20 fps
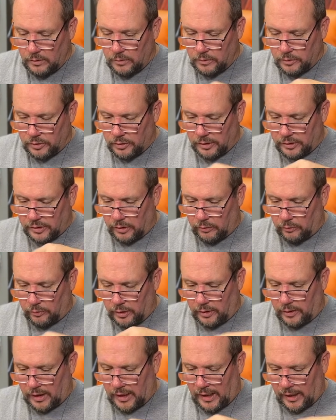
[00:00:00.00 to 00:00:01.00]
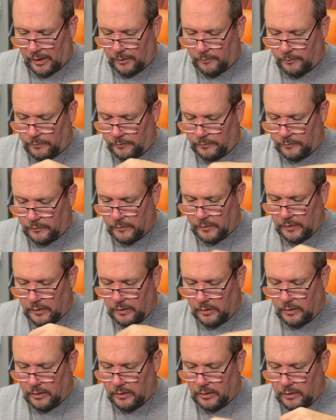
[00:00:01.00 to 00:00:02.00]
So let's get rid of that,
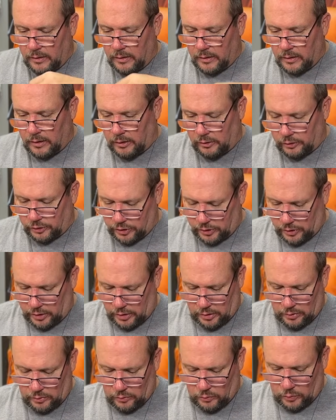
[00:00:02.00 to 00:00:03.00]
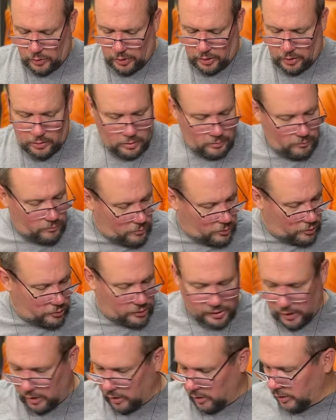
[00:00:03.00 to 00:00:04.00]
and I'll show you what the
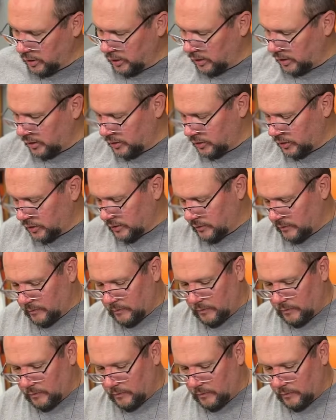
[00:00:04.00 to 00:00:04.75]
moose hair does